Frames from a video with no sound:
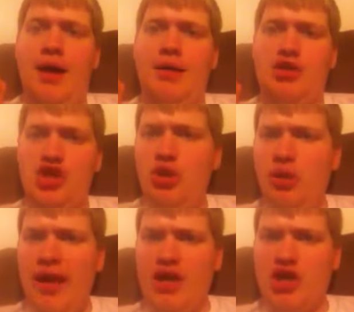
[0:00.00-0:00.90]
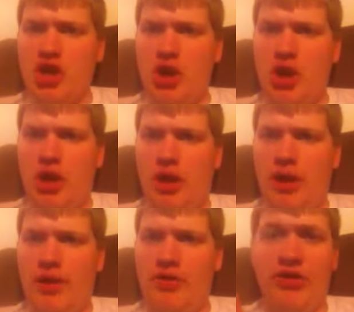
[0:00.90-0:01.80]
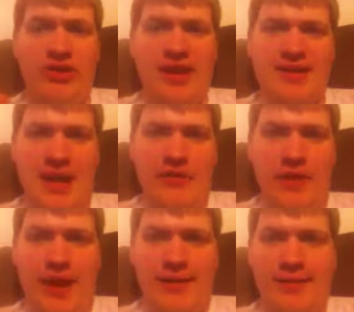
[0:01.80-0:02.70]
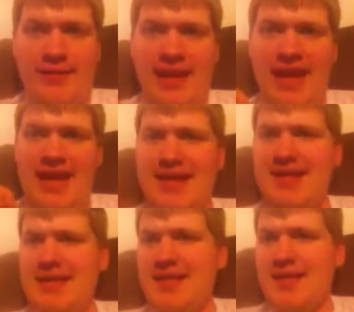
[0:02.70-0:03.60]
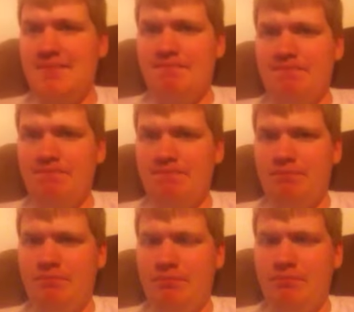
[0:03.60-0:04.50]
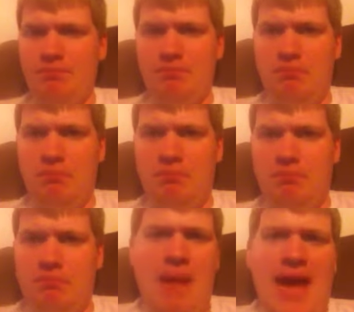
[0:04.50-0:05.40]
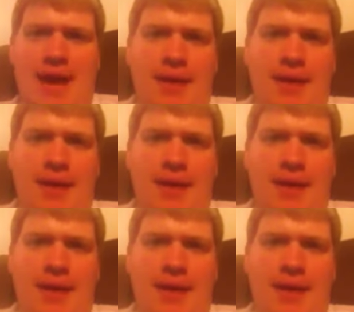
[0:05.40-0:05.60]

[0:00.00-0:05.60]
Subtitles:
Jew Ranger, to Sentai fans, is meh.